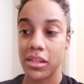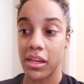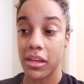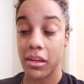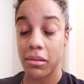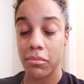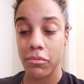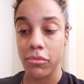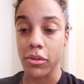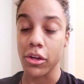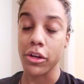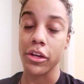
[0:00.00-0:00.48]
I
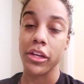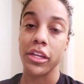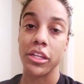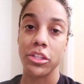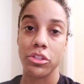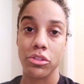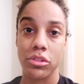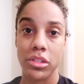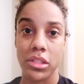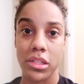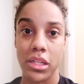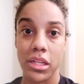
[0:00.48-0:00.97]
am very
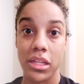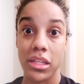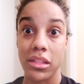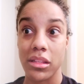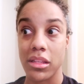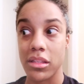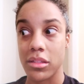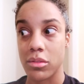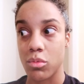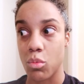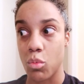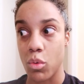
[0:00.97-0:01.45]
interested in
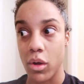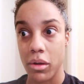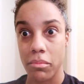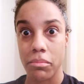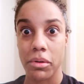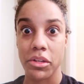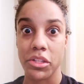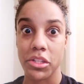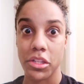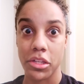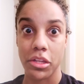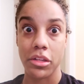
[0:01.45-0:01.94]
this one
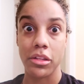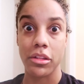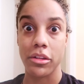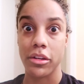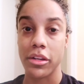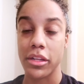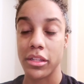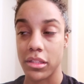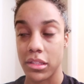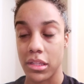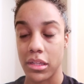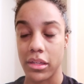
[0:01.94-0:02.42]
particular
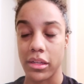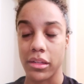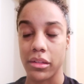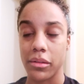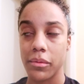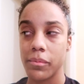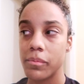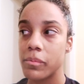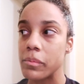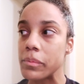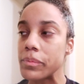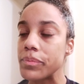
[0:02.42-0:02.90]

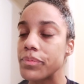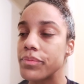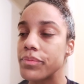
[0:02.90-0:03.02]
incident.